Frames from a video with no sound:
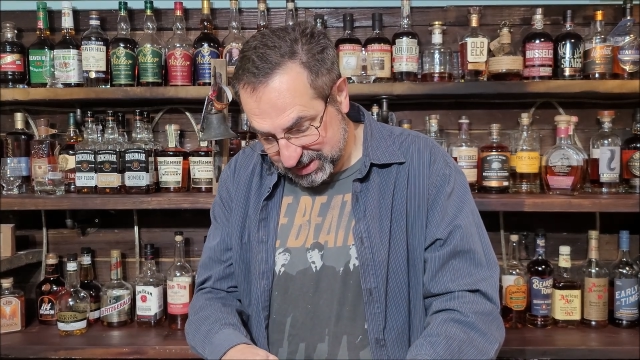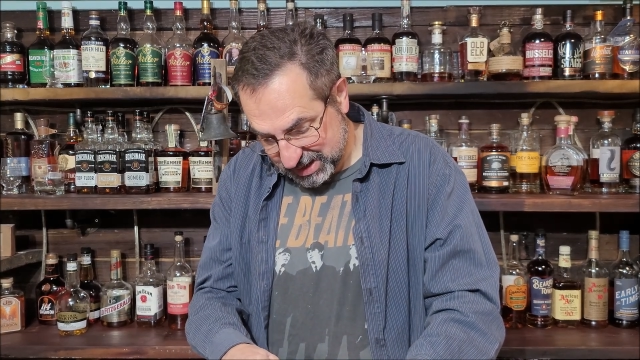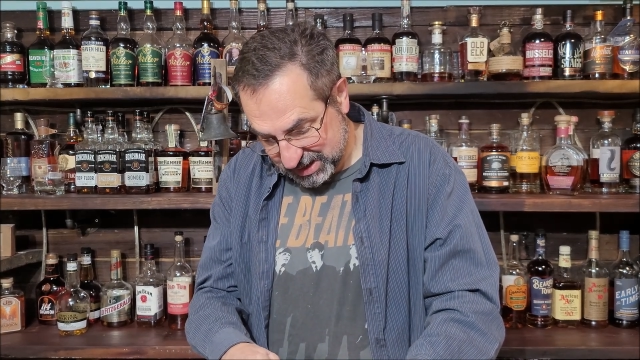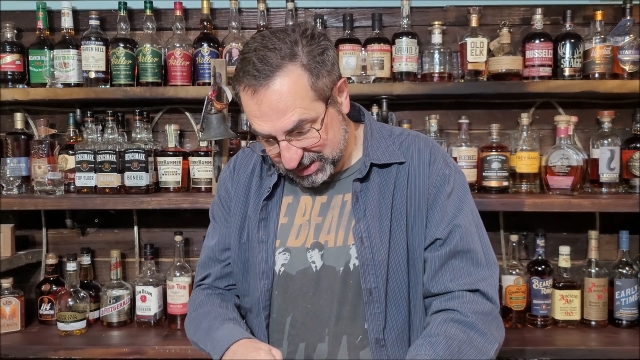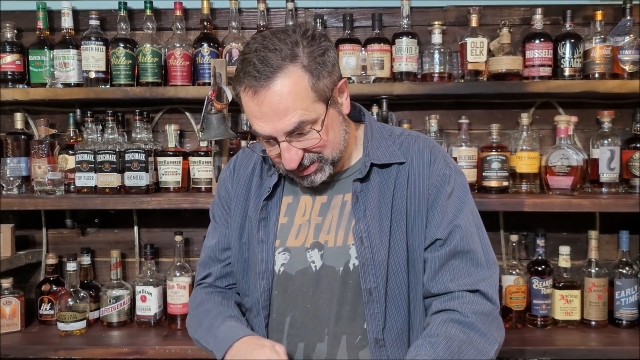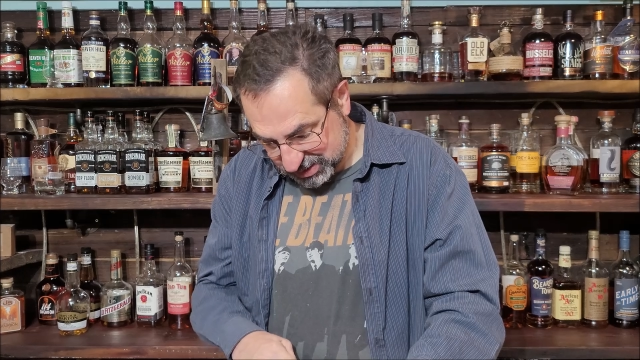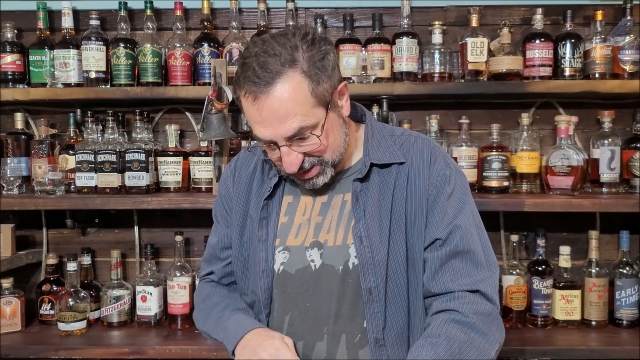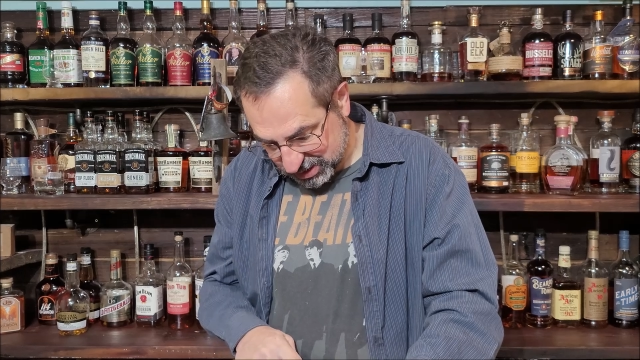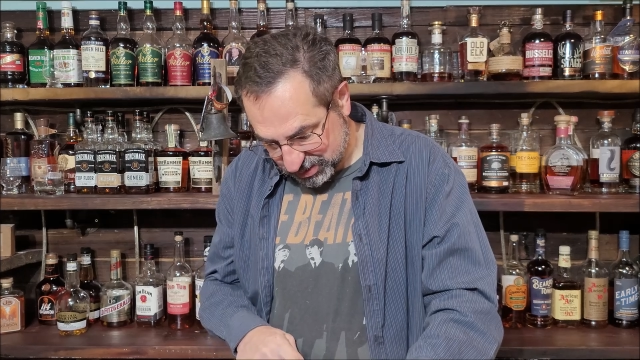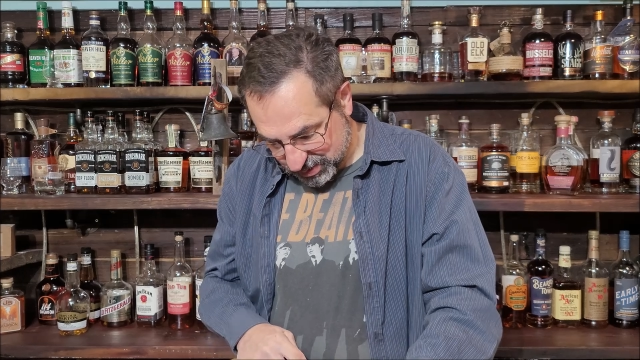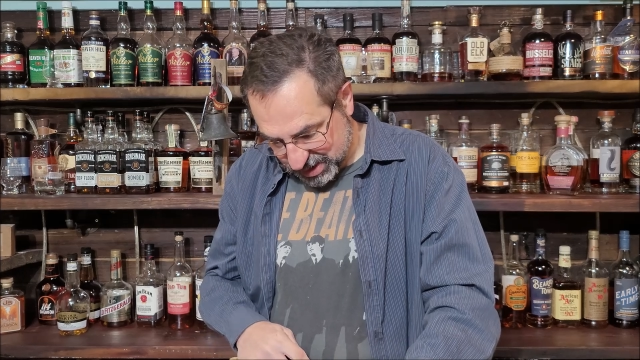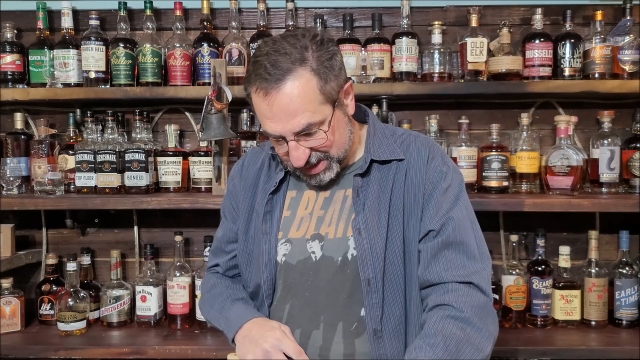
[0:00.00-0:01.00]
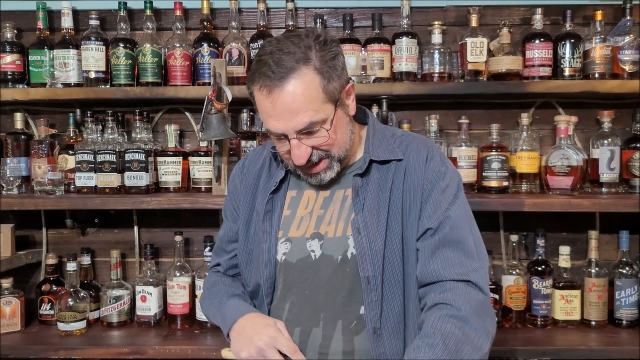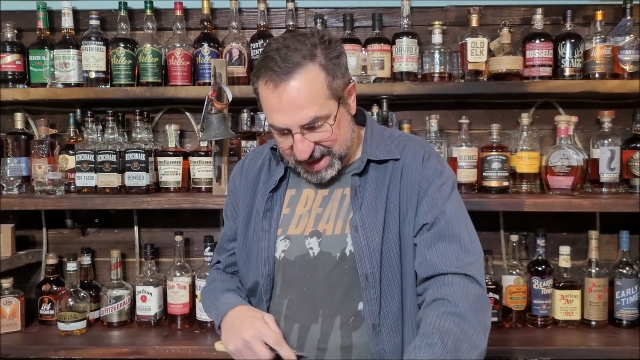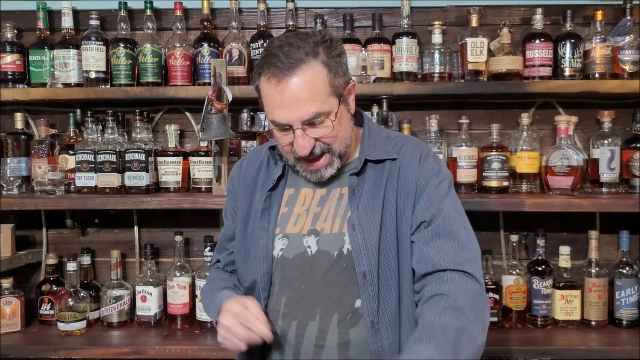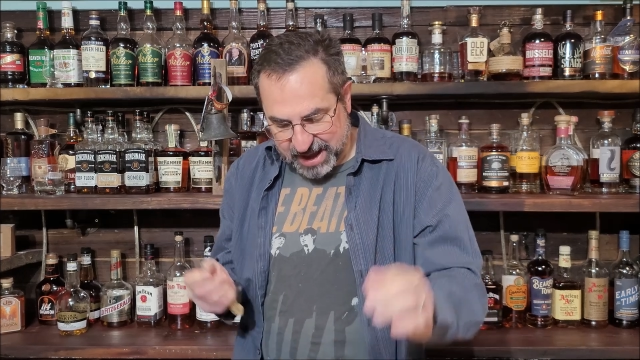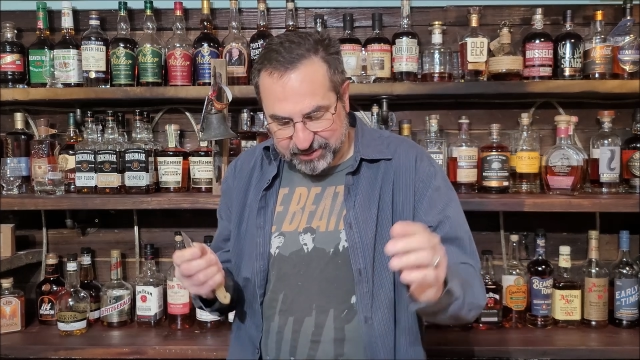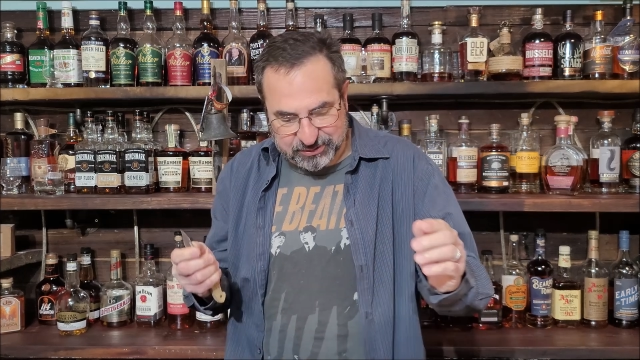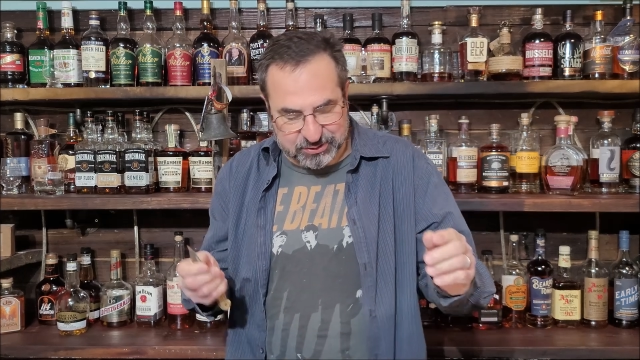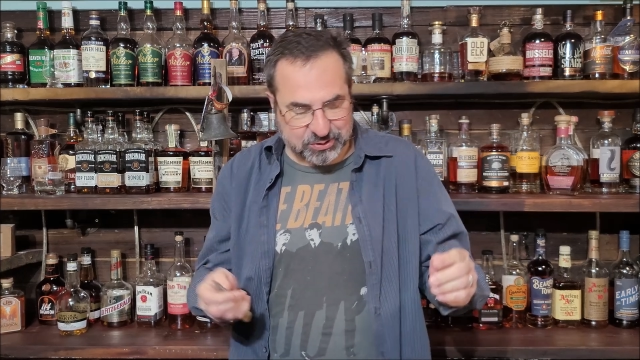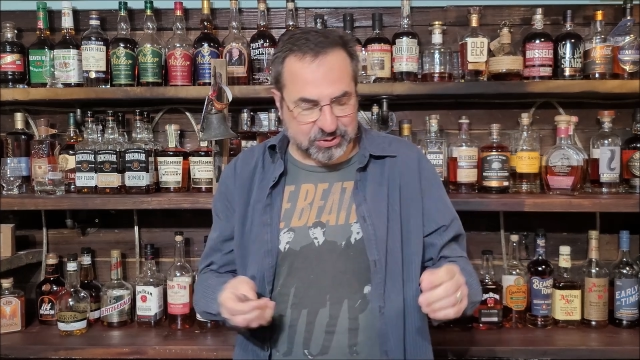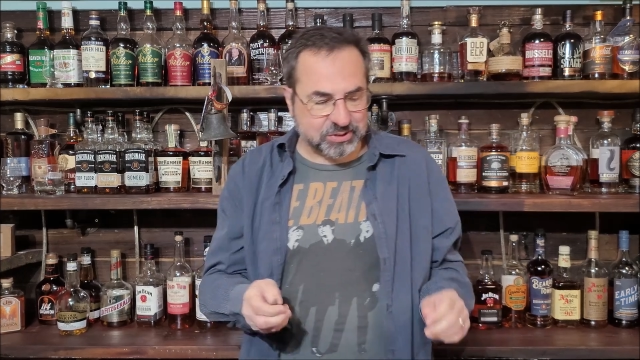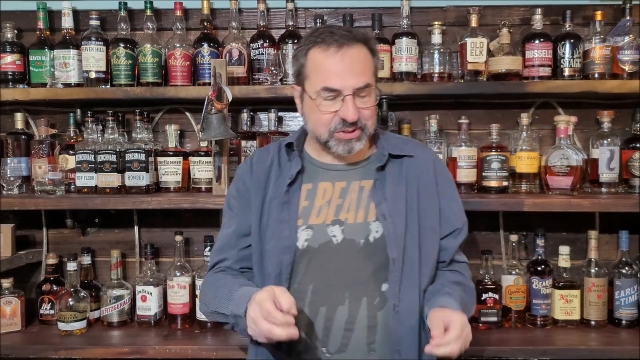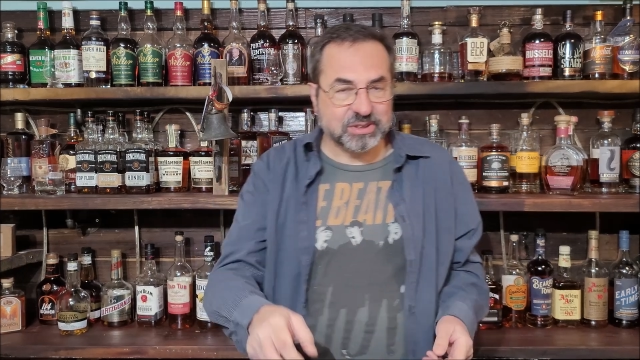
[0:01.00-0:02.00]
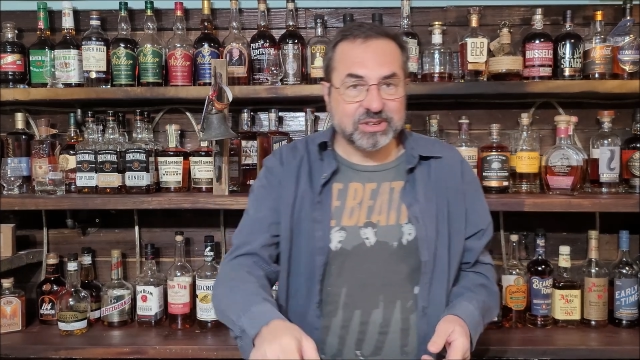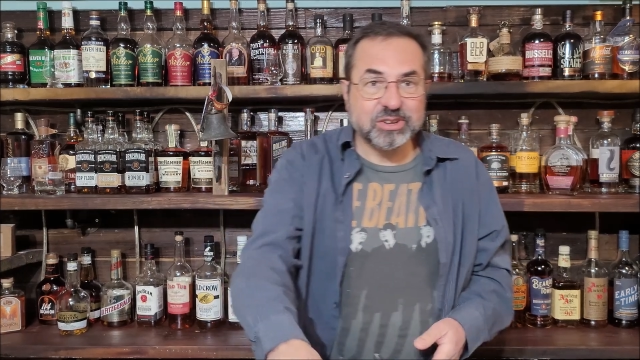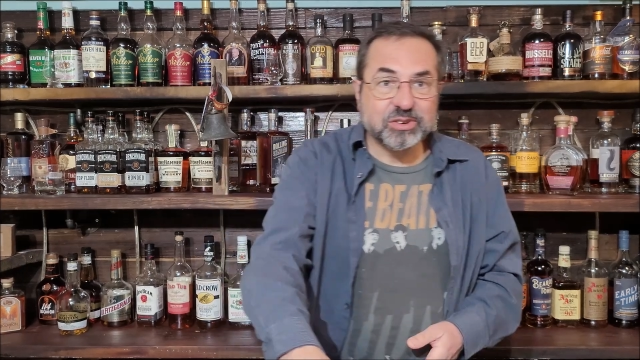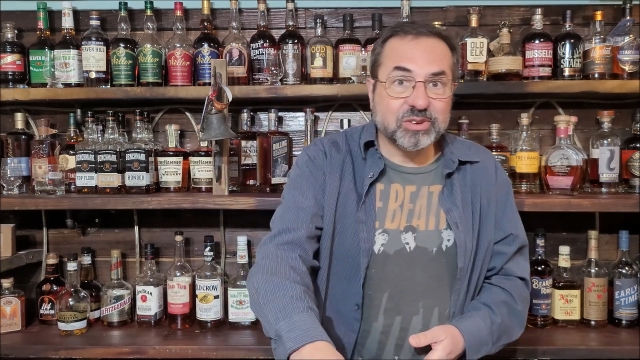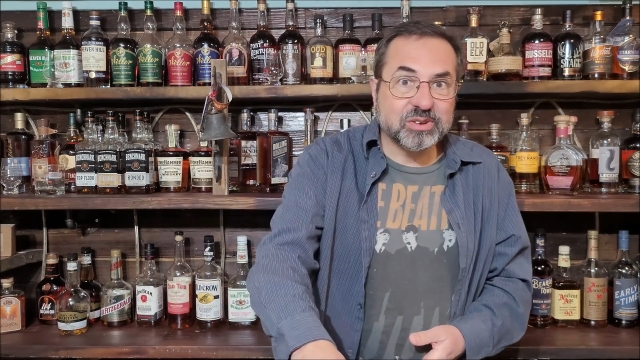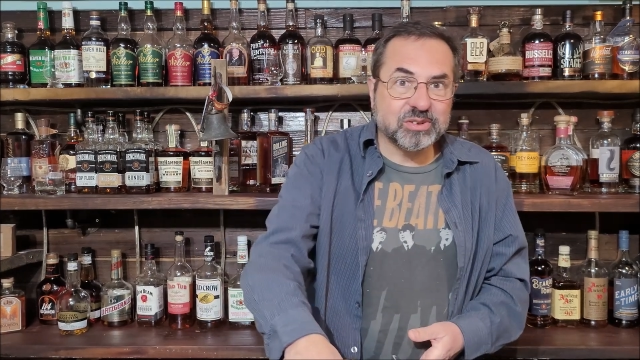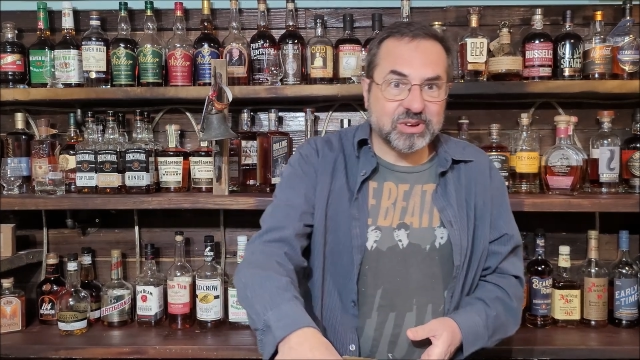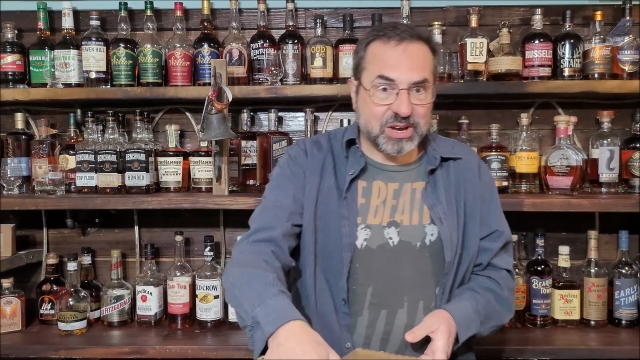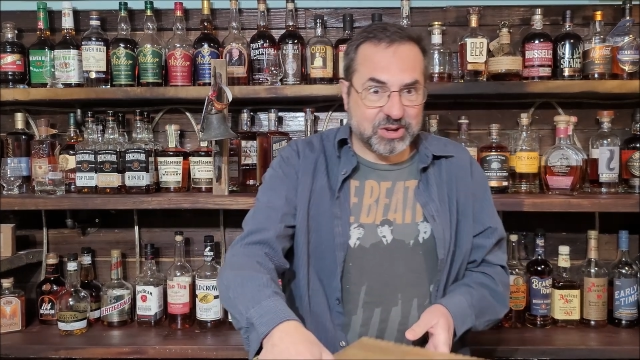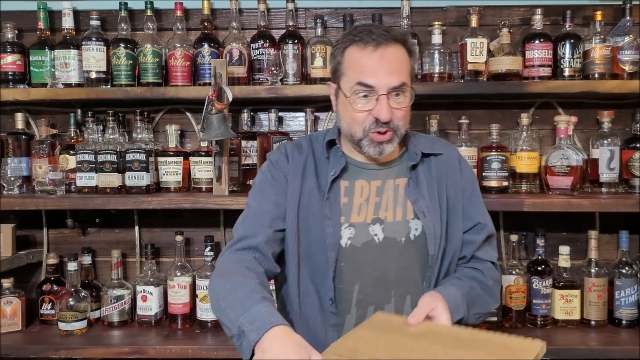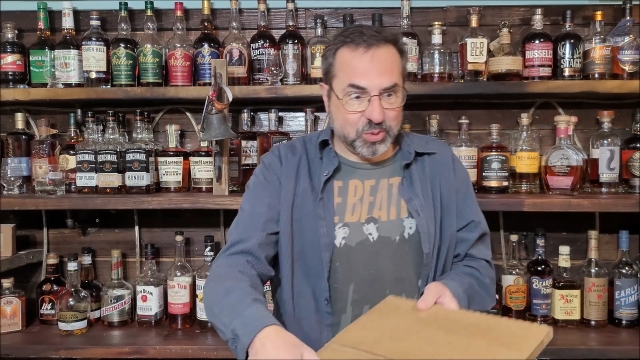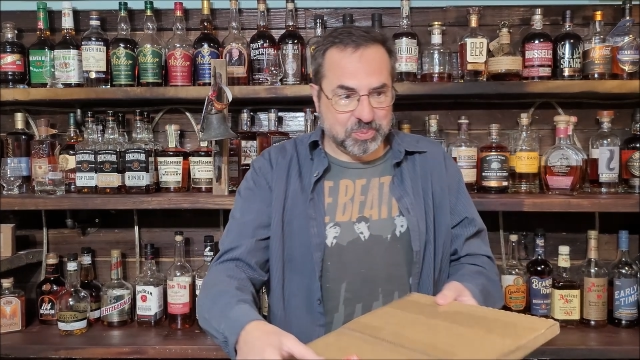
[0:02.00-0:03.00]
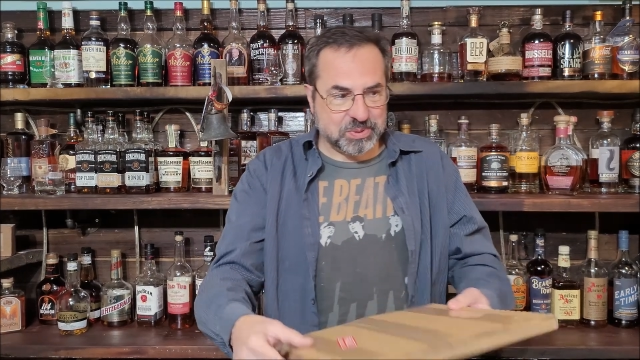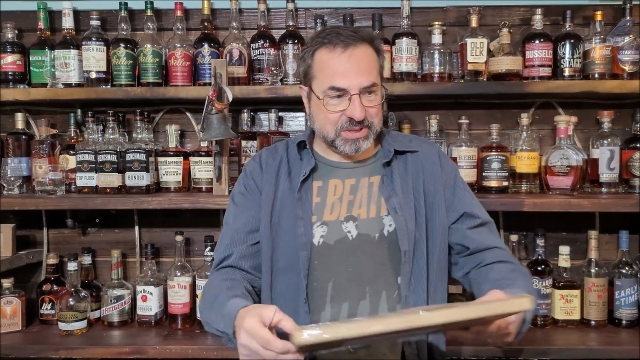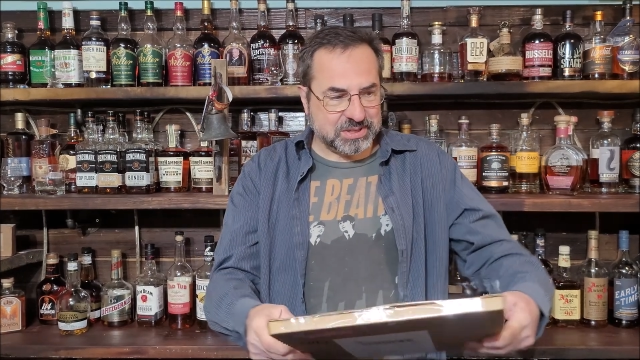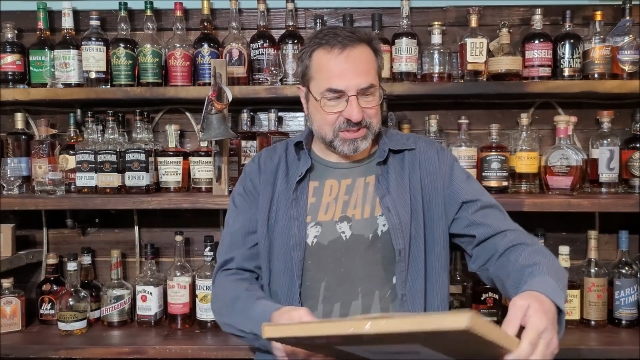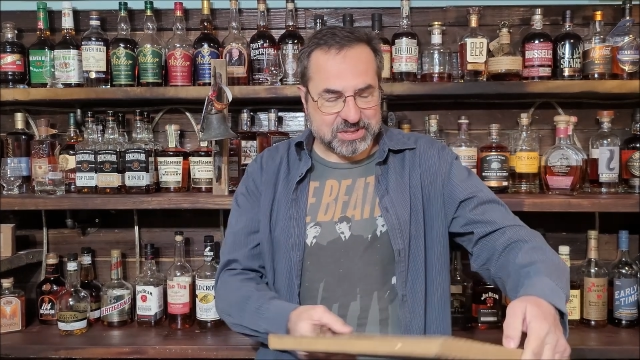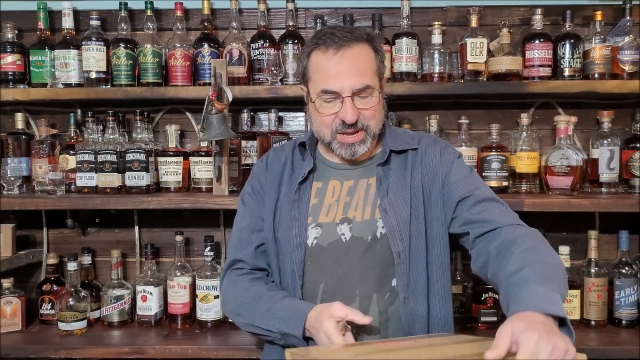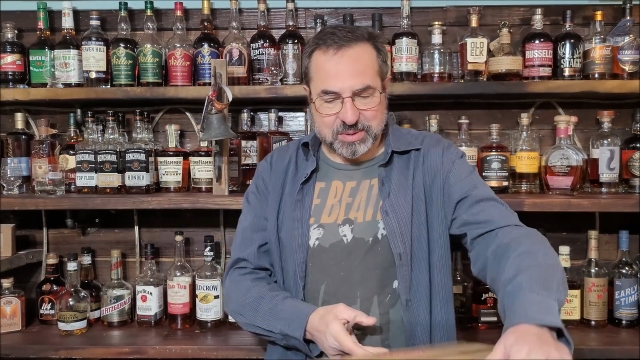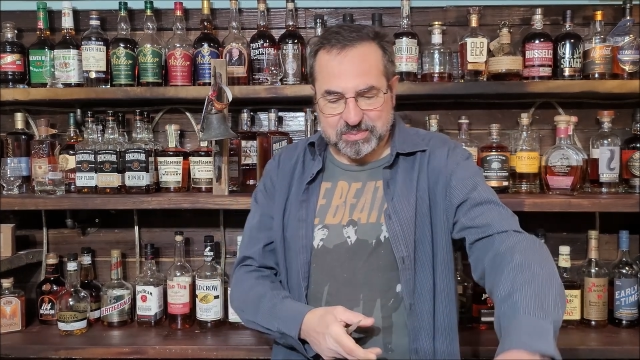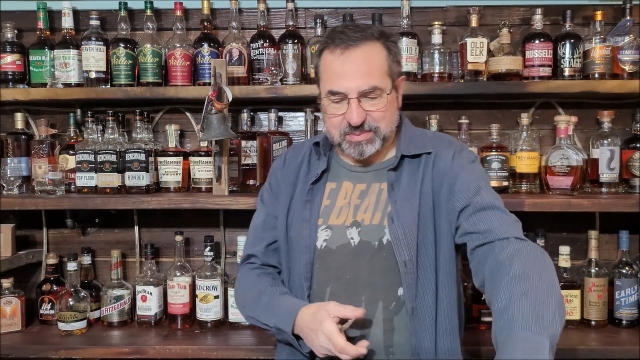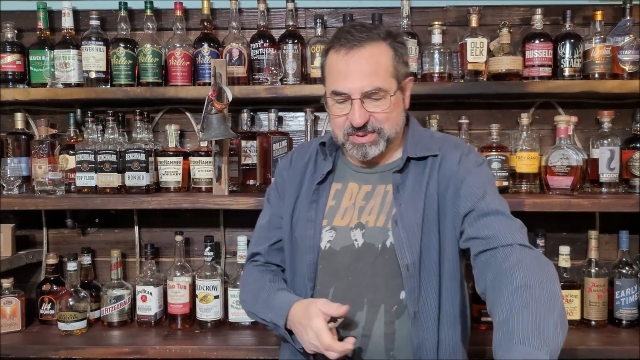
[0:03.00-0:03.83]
and I'll tell you why after I open this up.